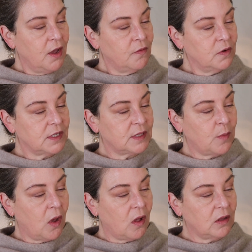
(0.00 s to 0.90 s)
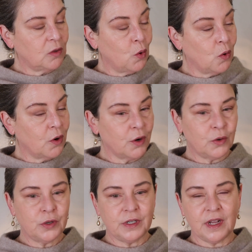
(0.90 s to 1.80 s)
for small or
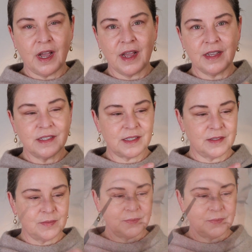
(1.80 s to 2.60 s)
hooded eyes.